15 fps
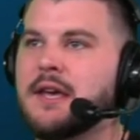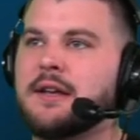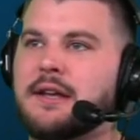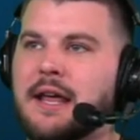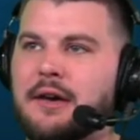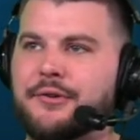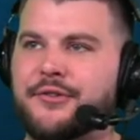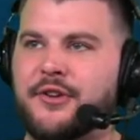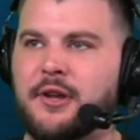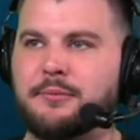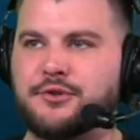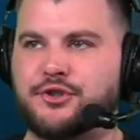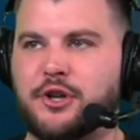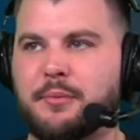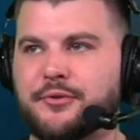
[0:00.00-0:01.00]
Now
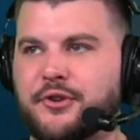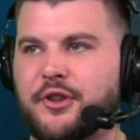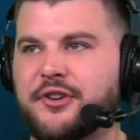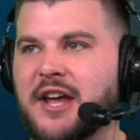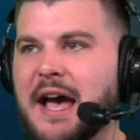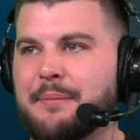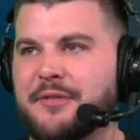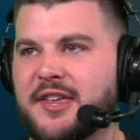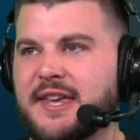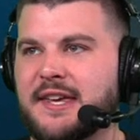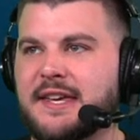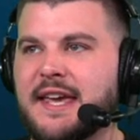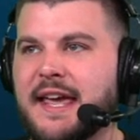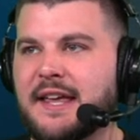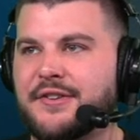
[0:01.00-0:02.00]
Sims dribbles to the top of the
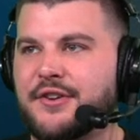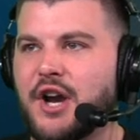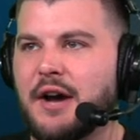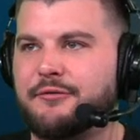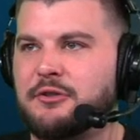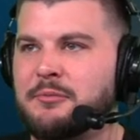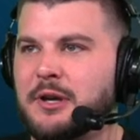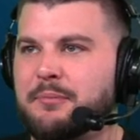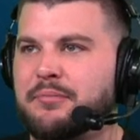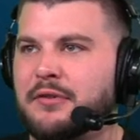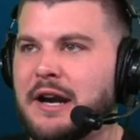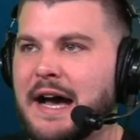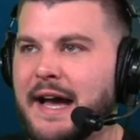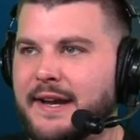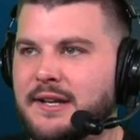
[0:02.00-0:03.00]
key, hands it off to
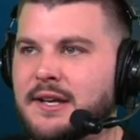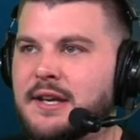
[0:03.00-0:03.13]
McBride.